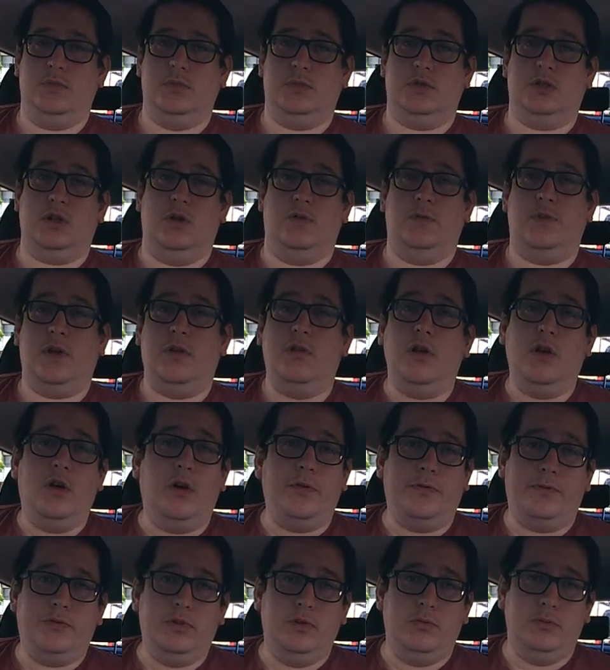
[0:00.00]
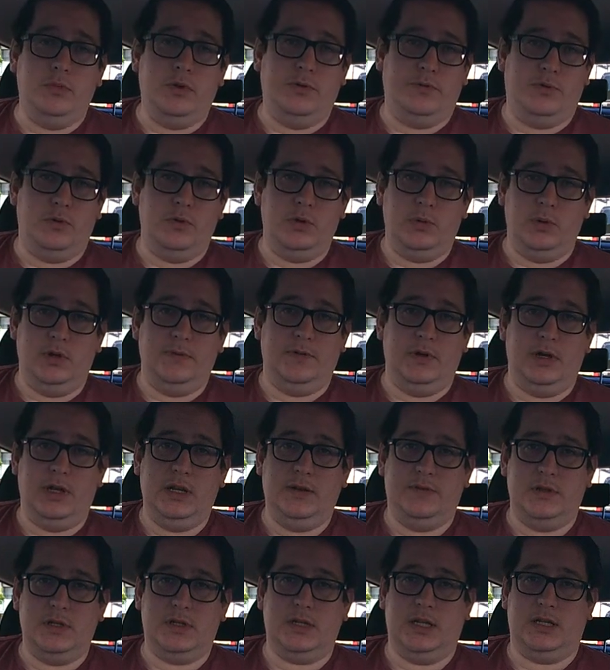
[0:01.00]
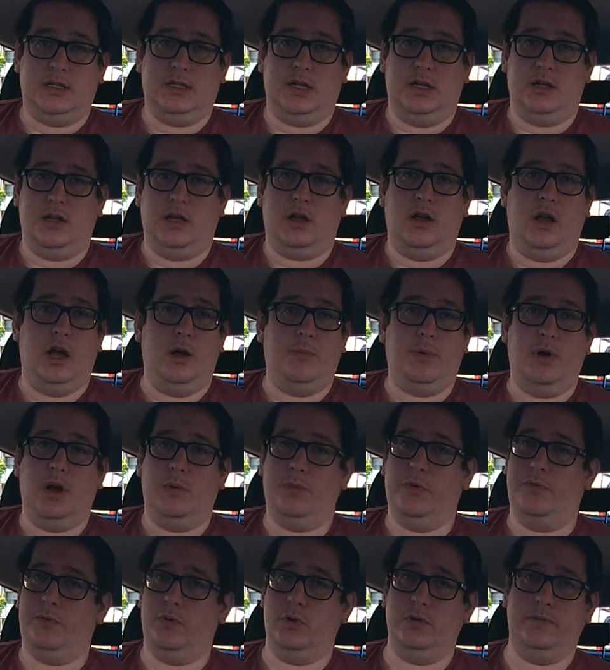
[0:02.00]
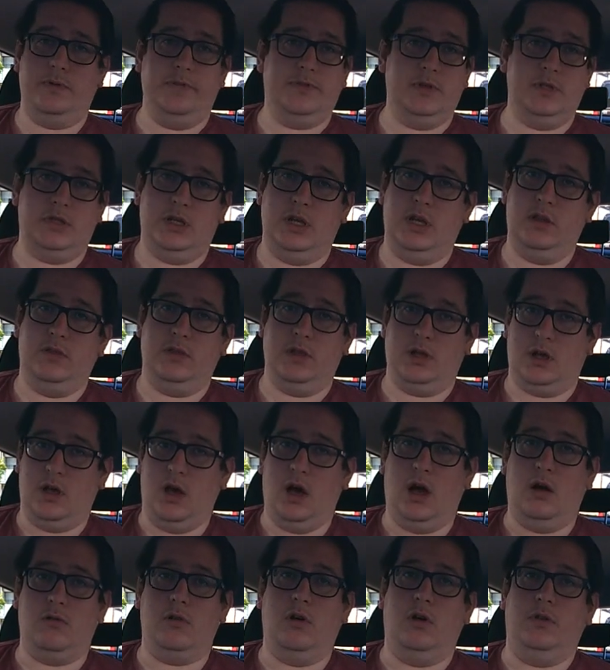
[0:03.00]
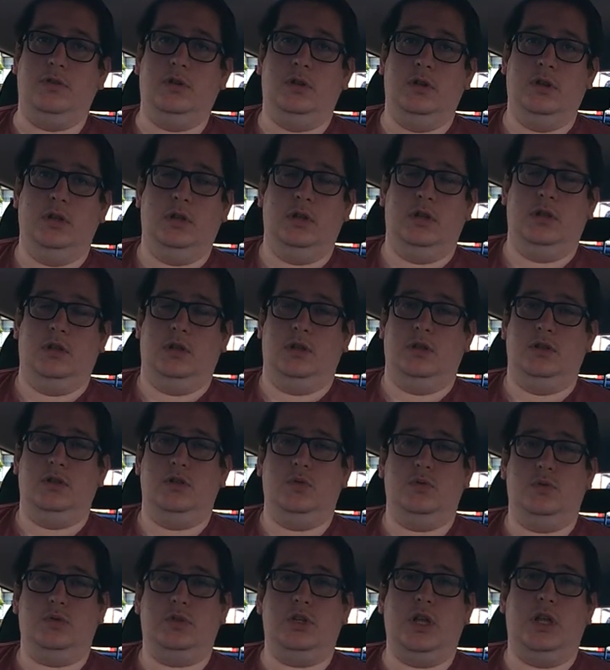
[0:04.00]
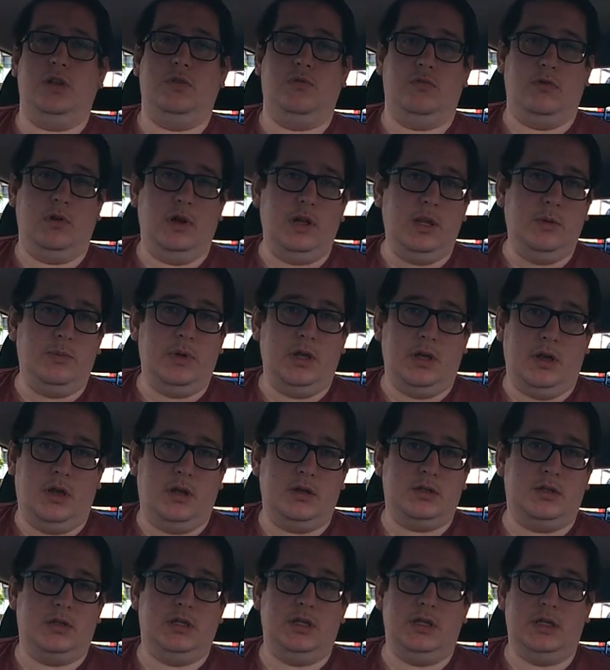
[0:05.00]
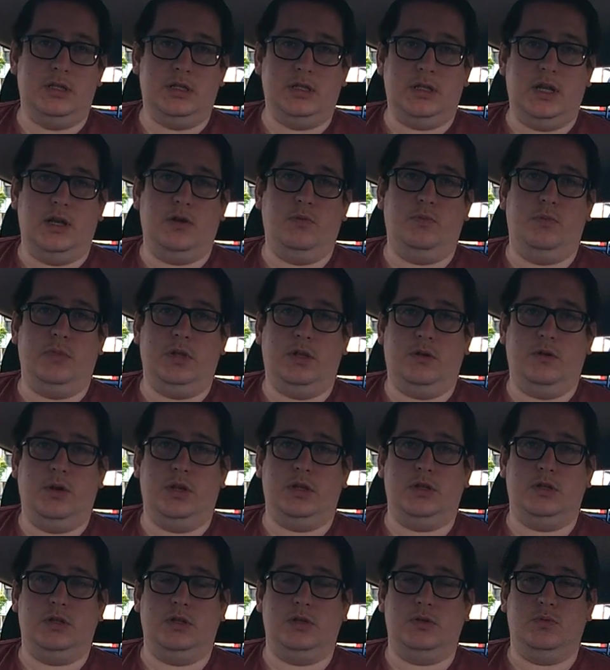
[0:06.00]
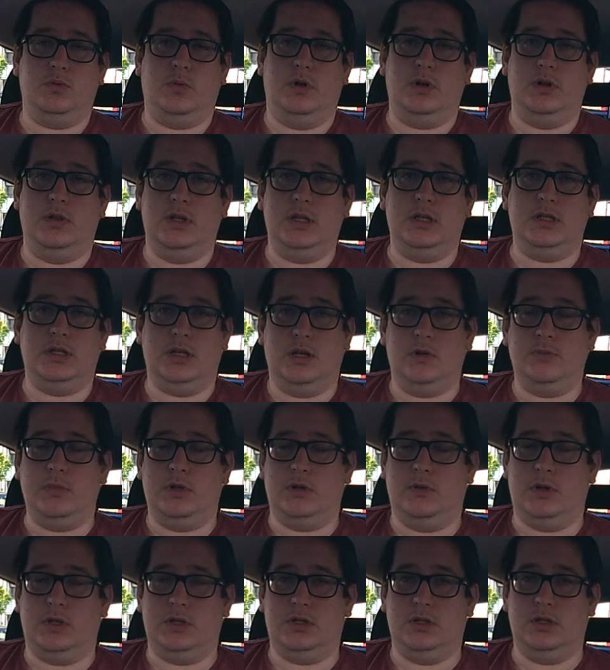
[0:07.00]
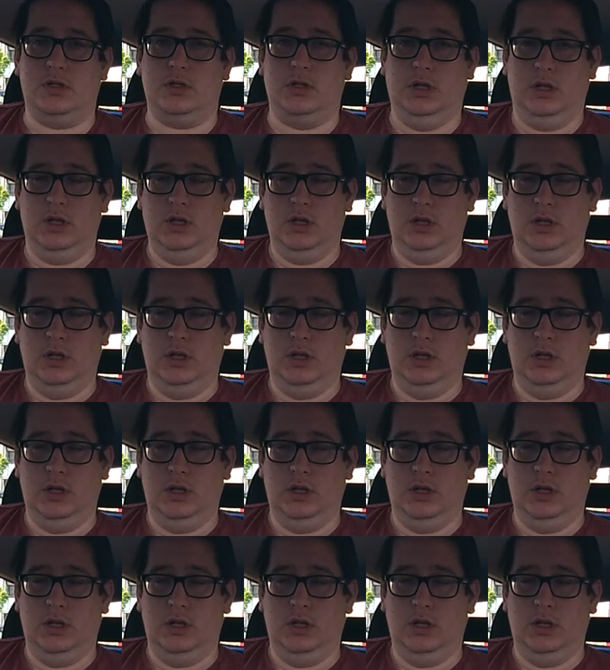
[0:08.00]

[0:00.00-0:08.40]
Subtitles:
So very often before you even leave the test centre car park, before you've even turned the car on, you'll generally be asked these tell me questions, one of these tell me questions.